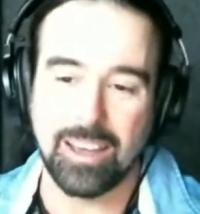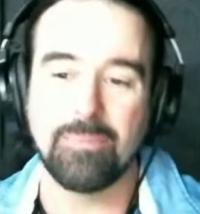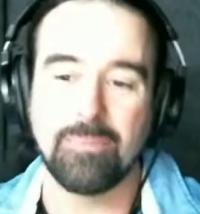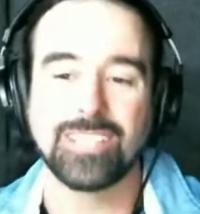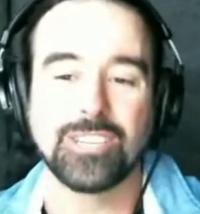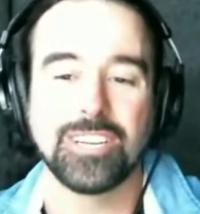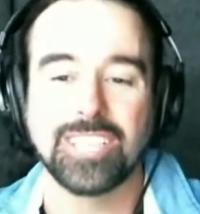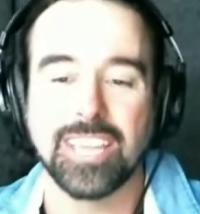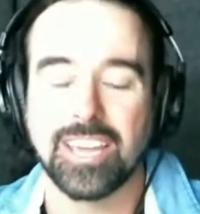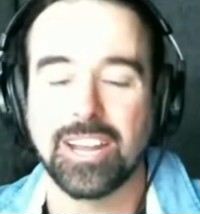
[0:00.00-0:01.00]
I'll make sure you're
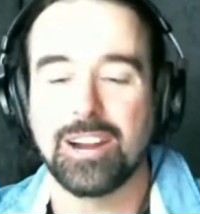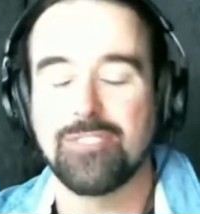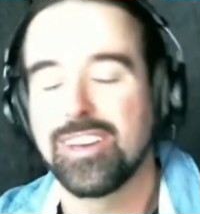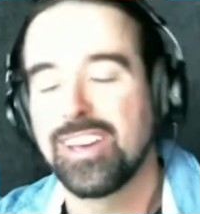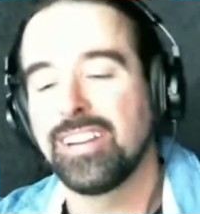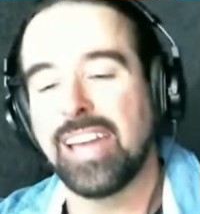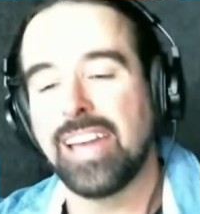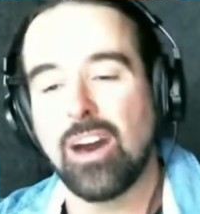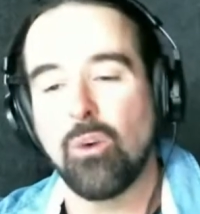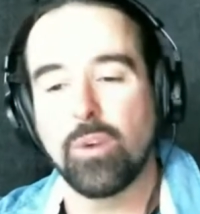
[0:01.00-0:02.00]
taken care of.
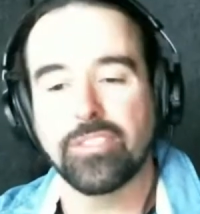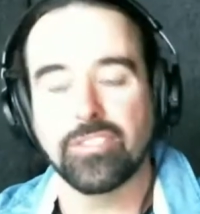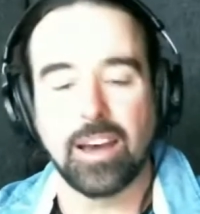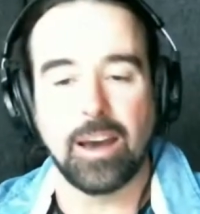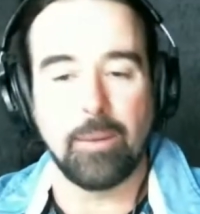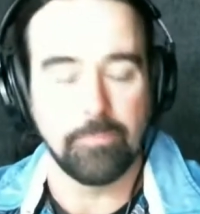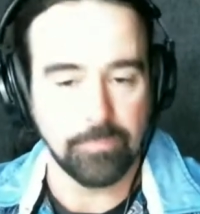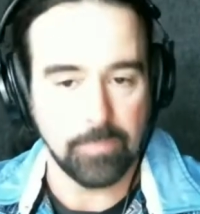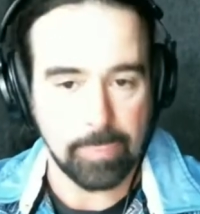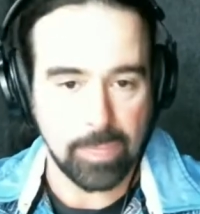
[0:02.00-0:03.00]
Now, with
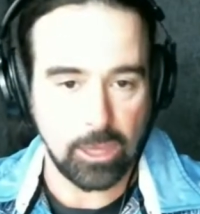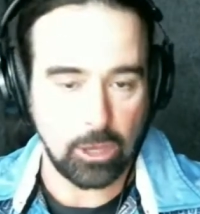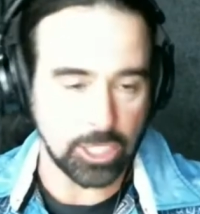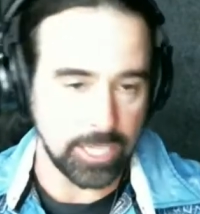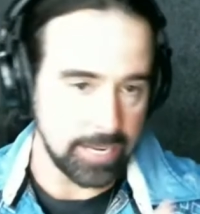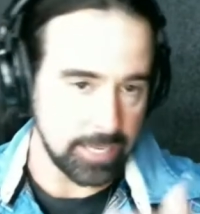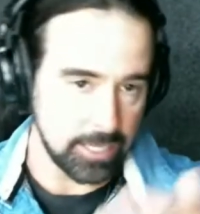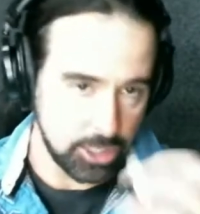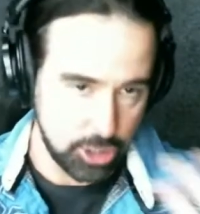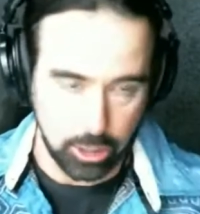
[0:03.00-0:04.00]
you said
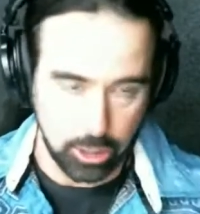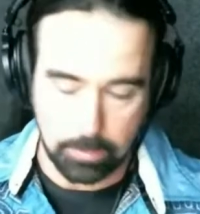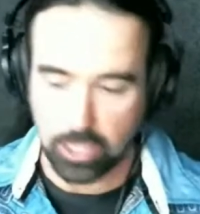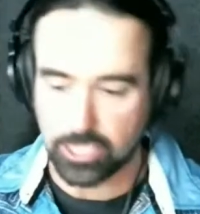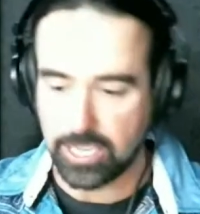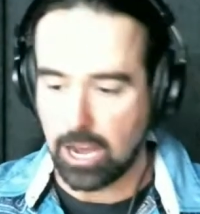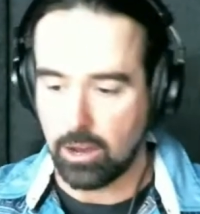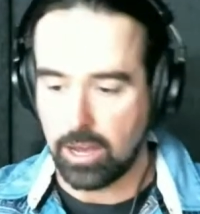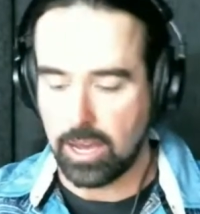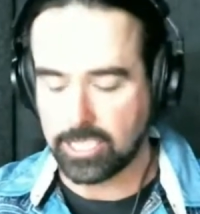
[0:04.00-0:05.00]
the church puts out
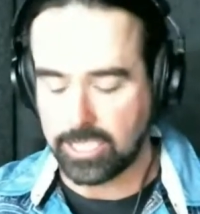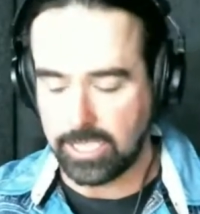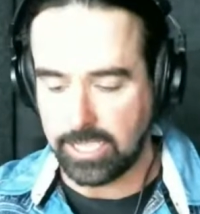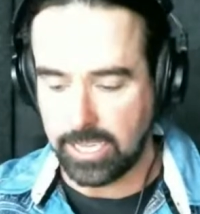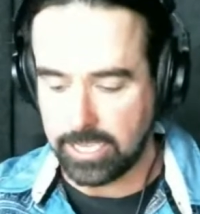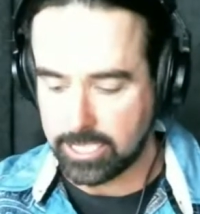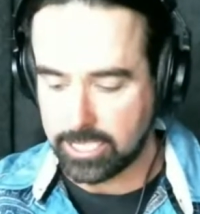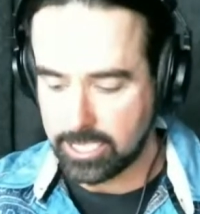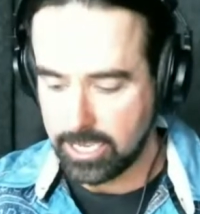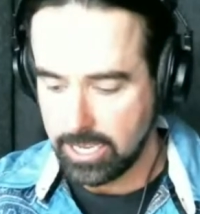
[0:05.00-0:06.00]

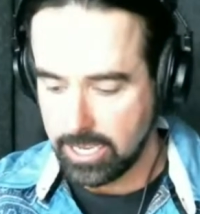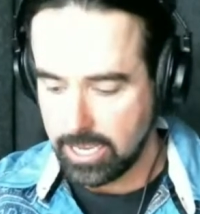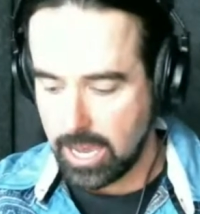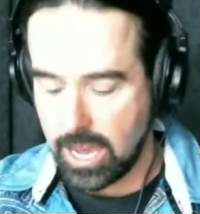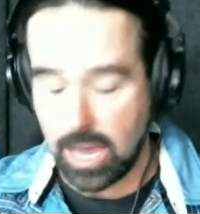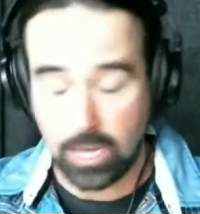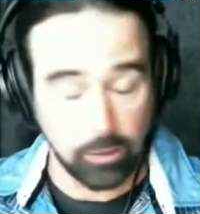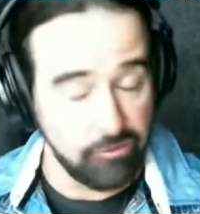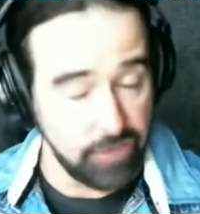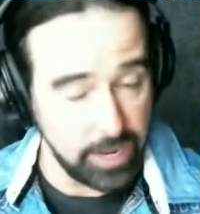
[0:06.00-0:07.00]
CDs under
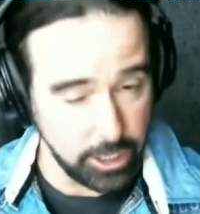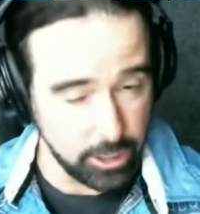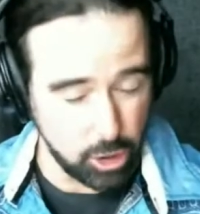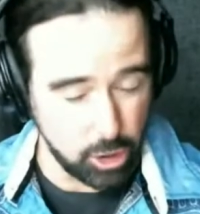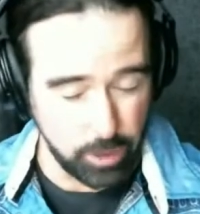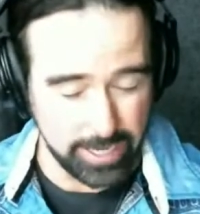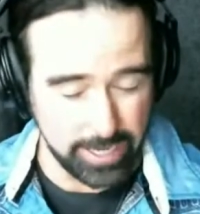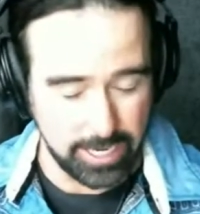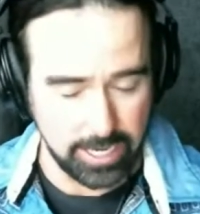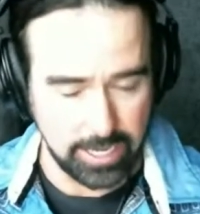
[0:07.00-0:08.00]
Vineyard, correct?